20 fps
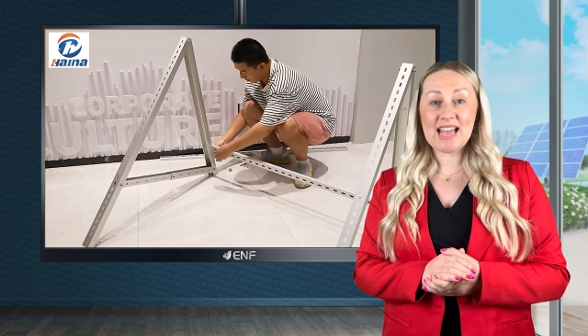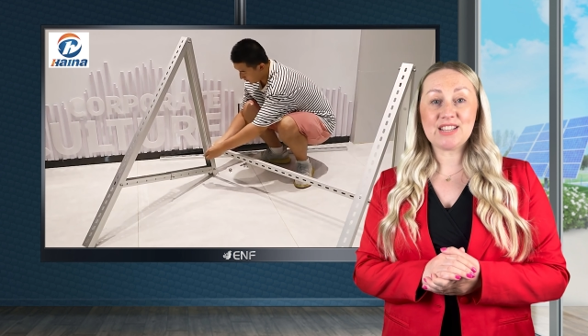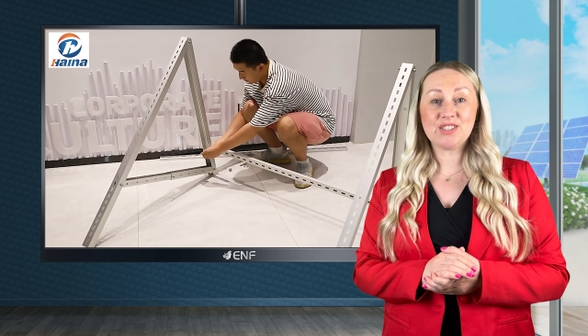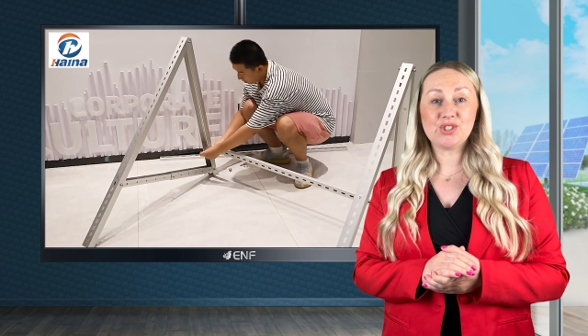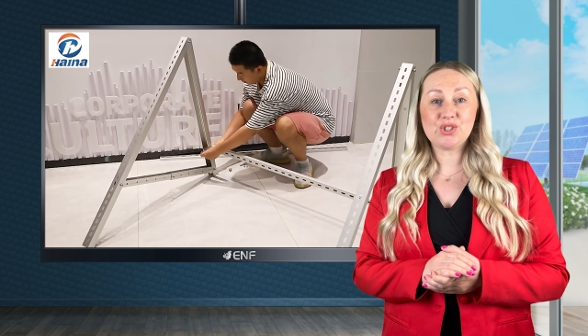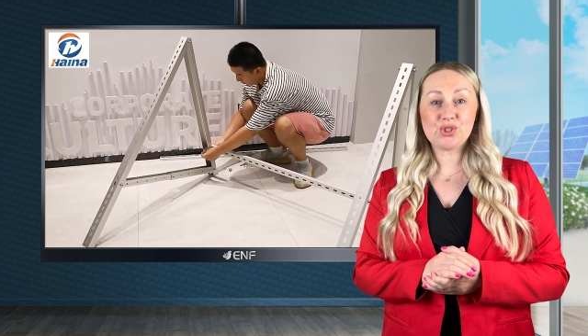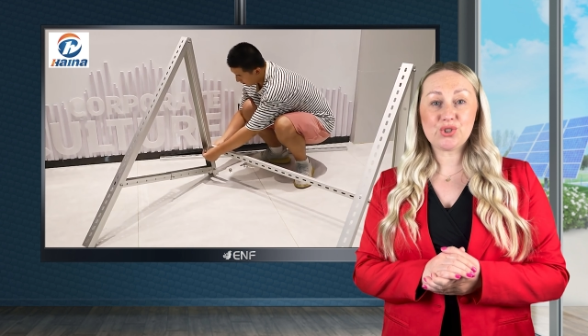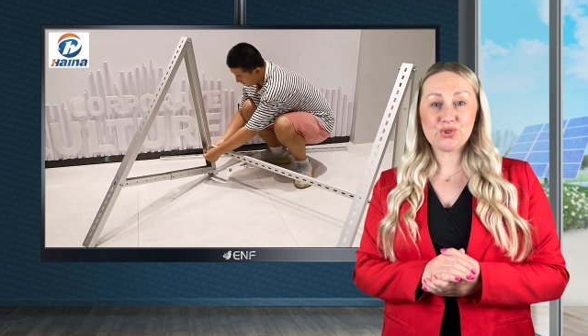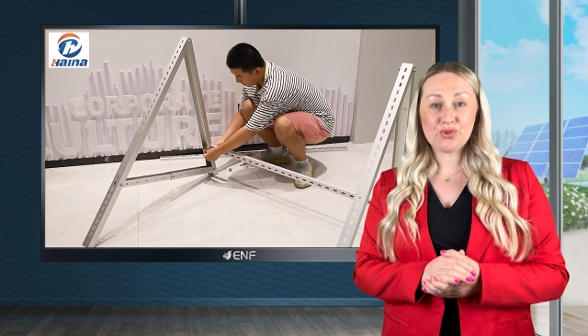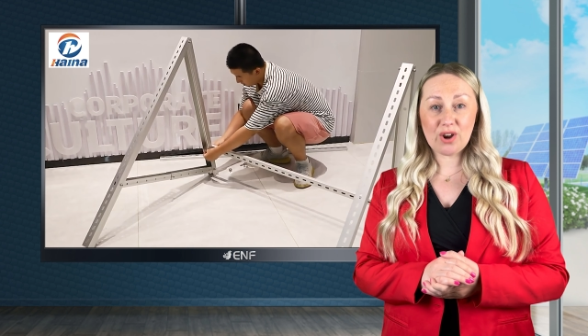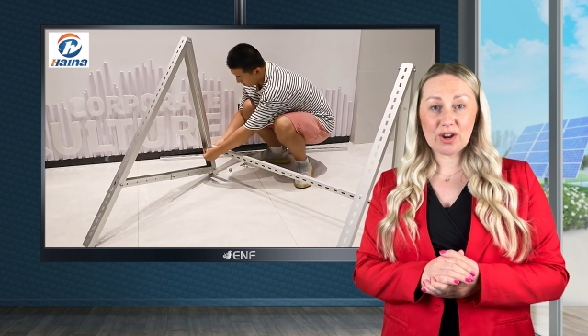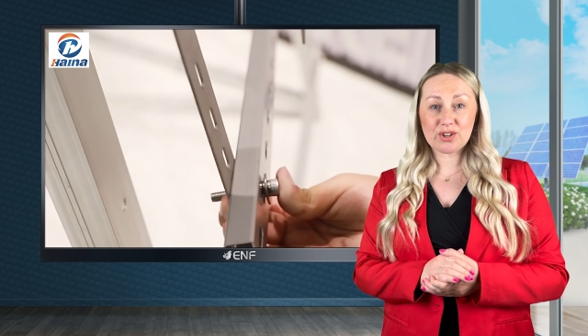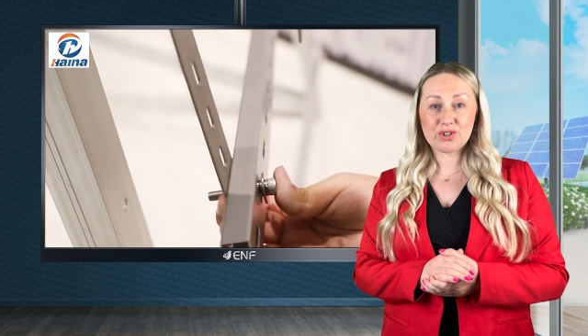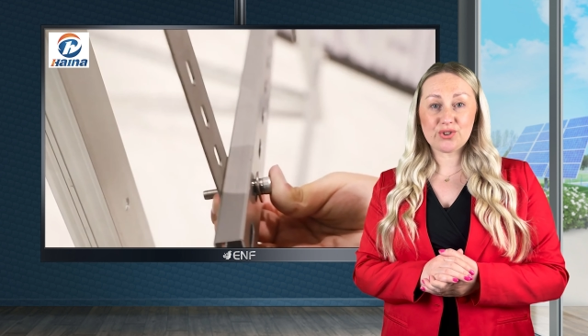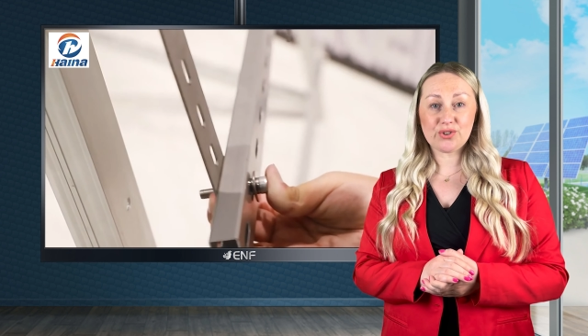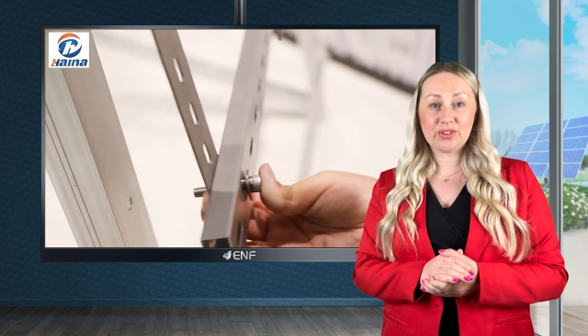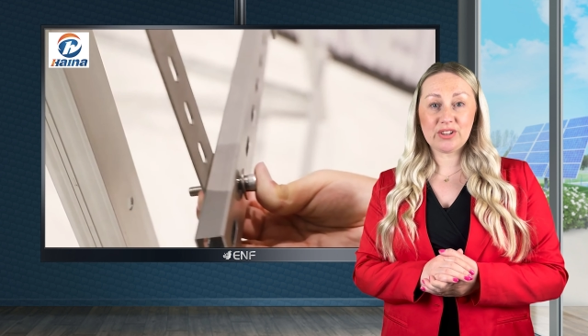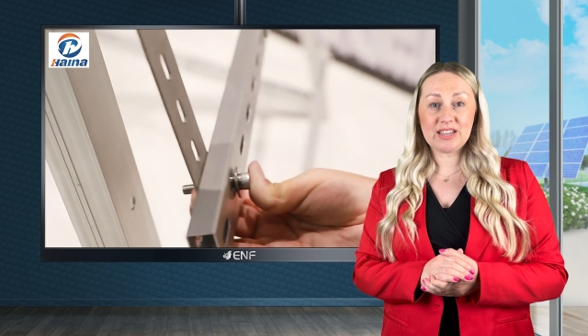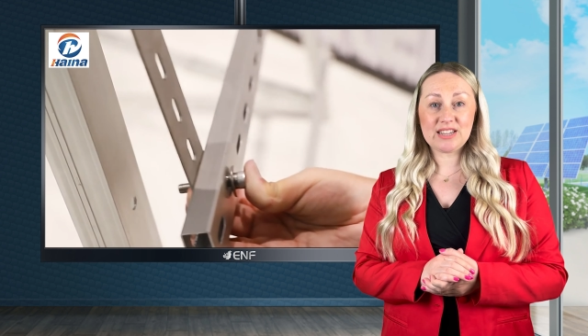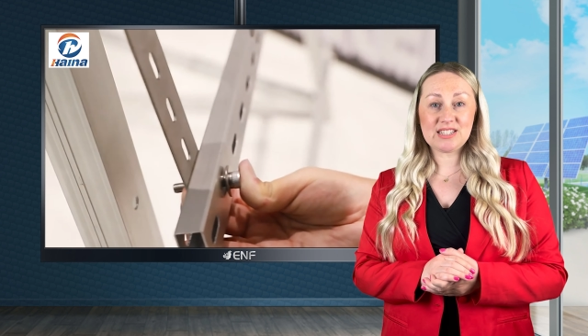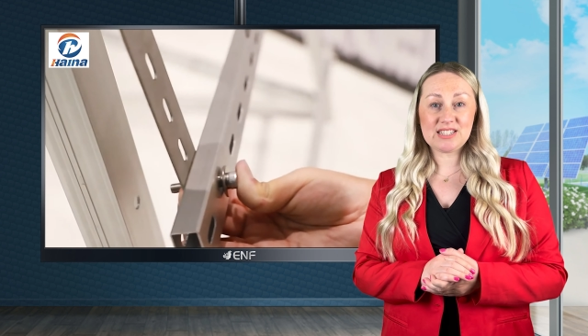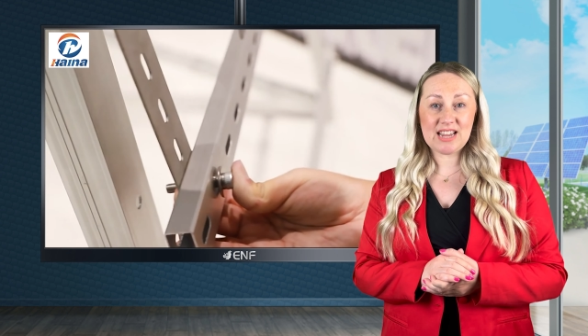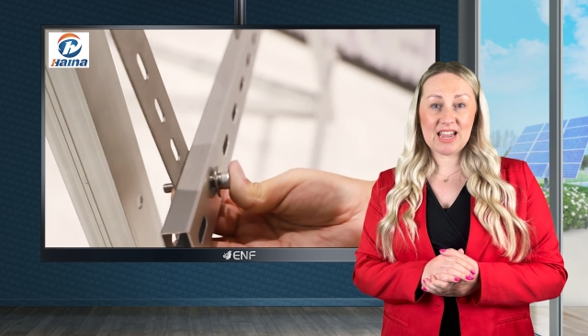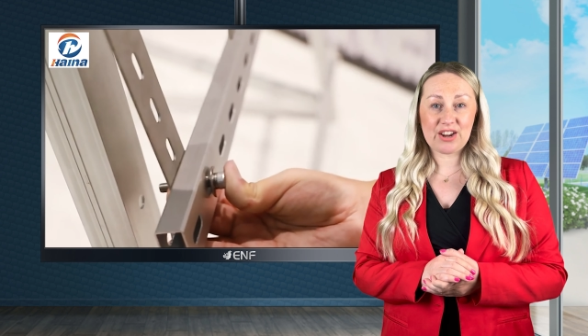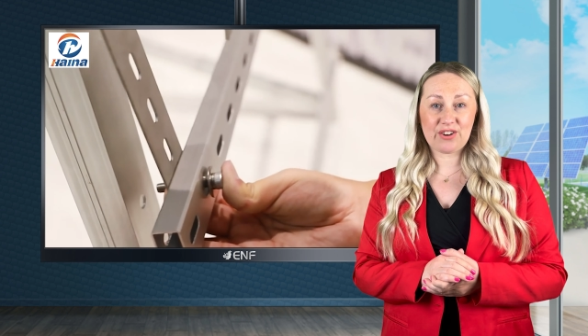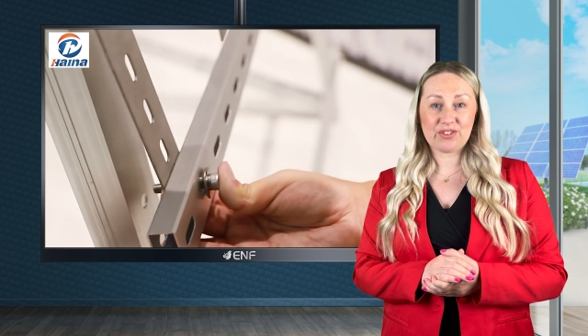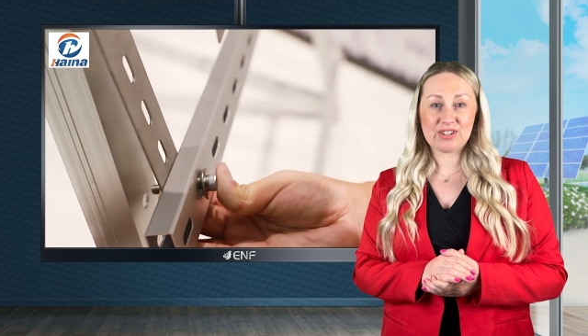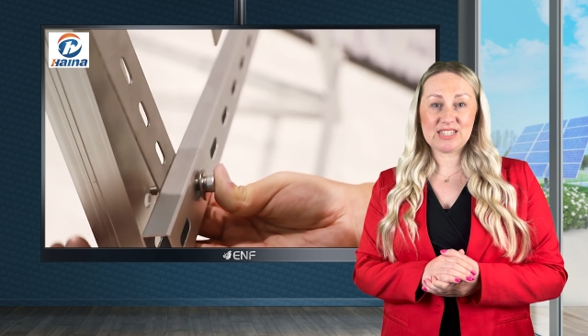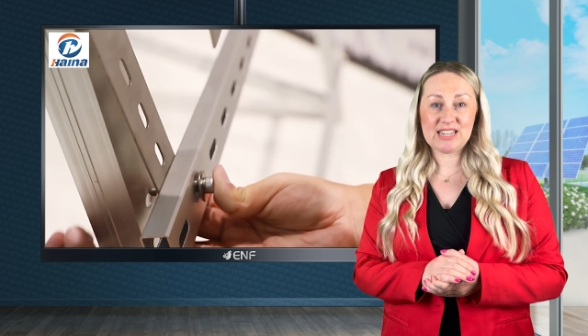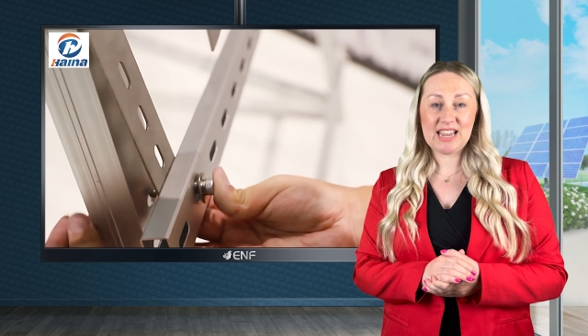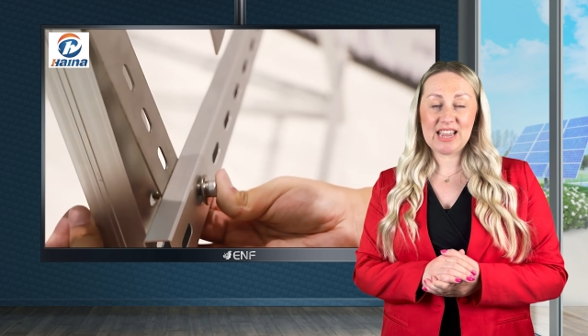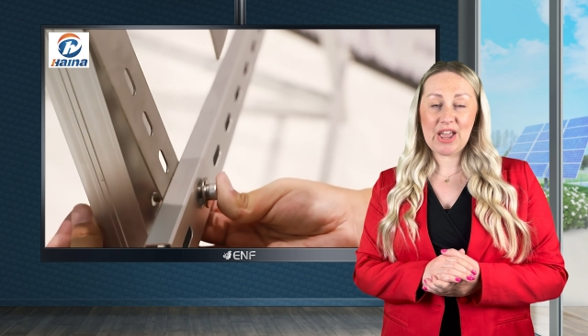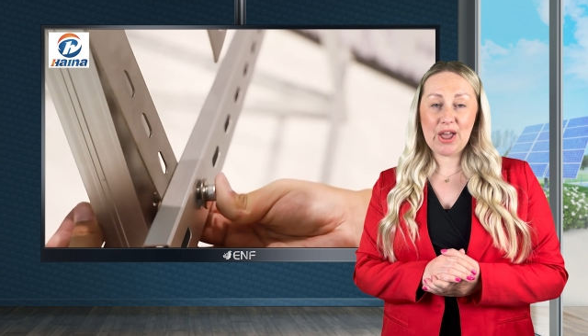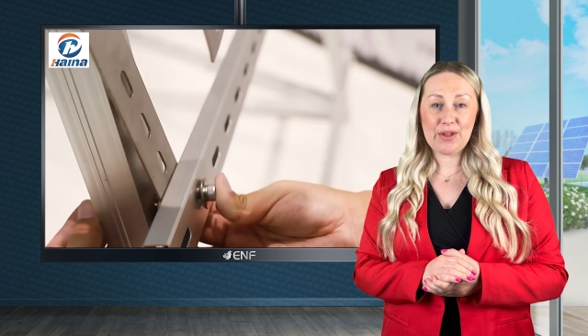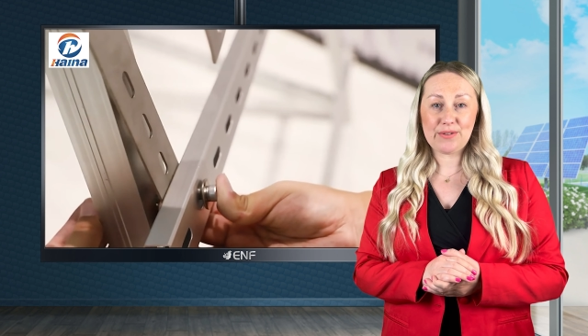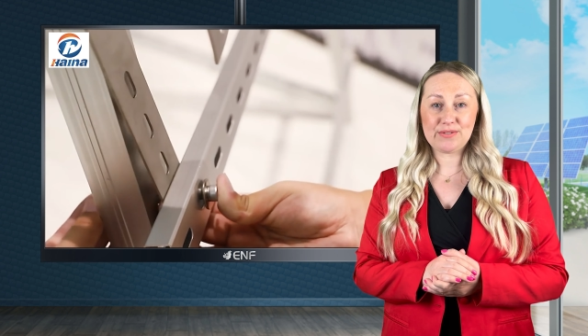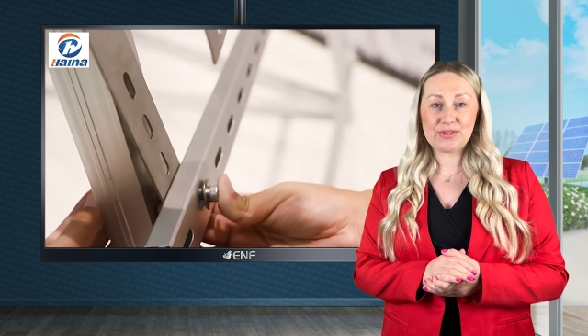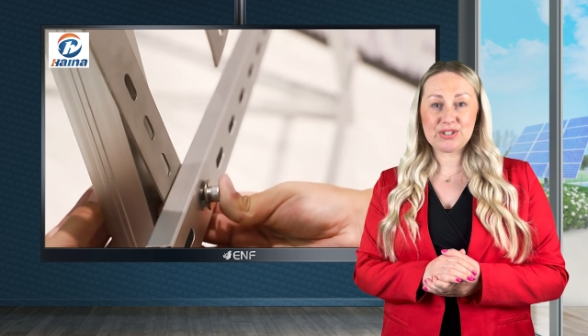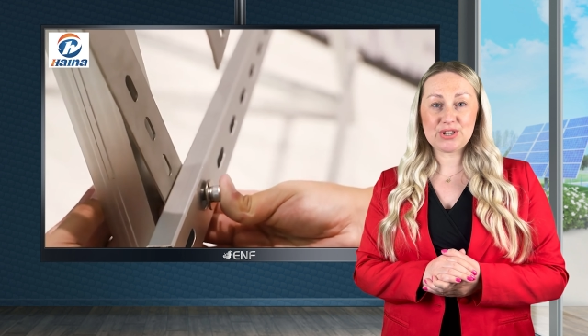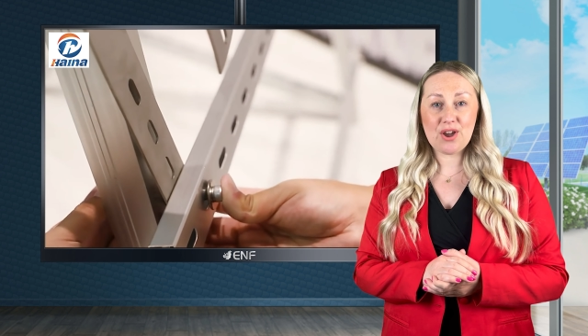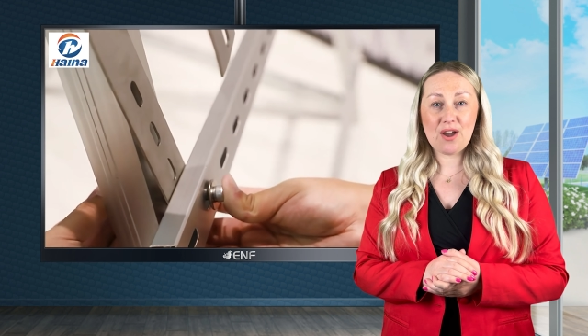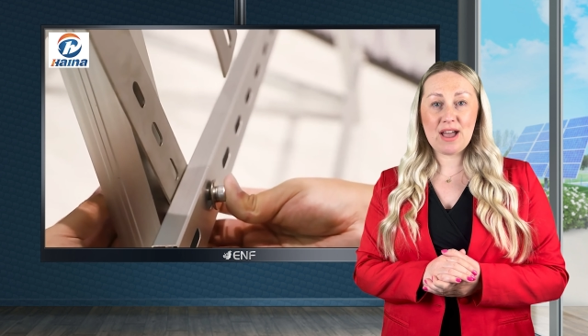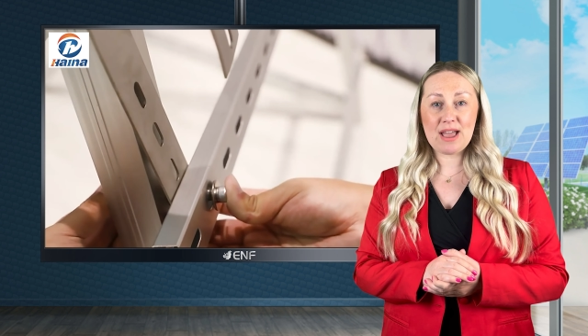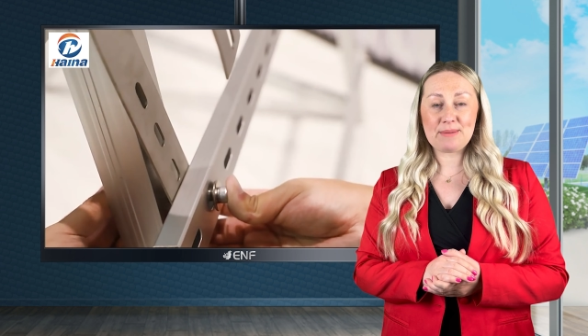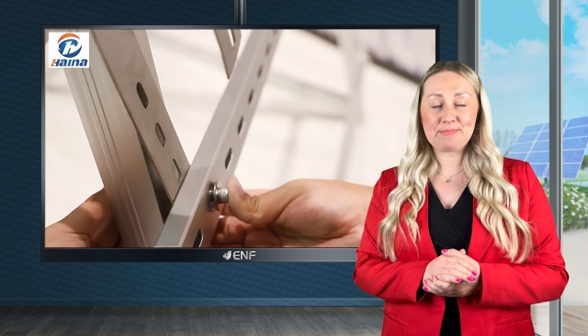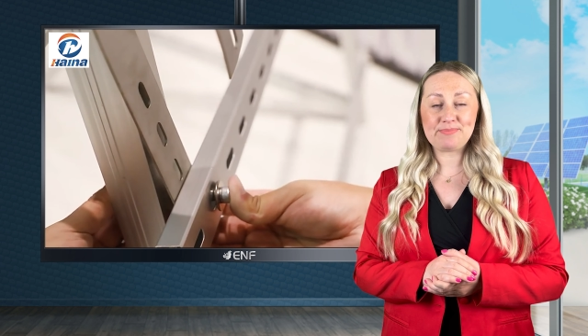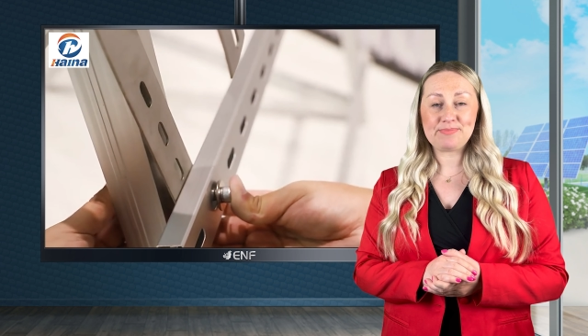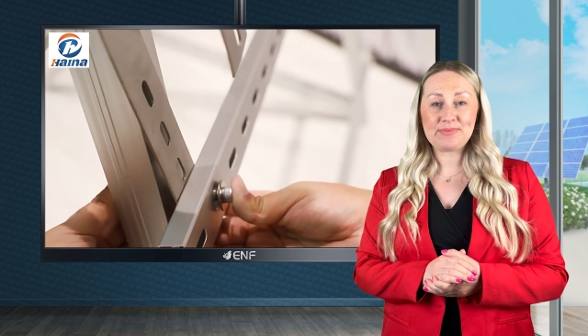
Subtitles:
and structural integrity over time.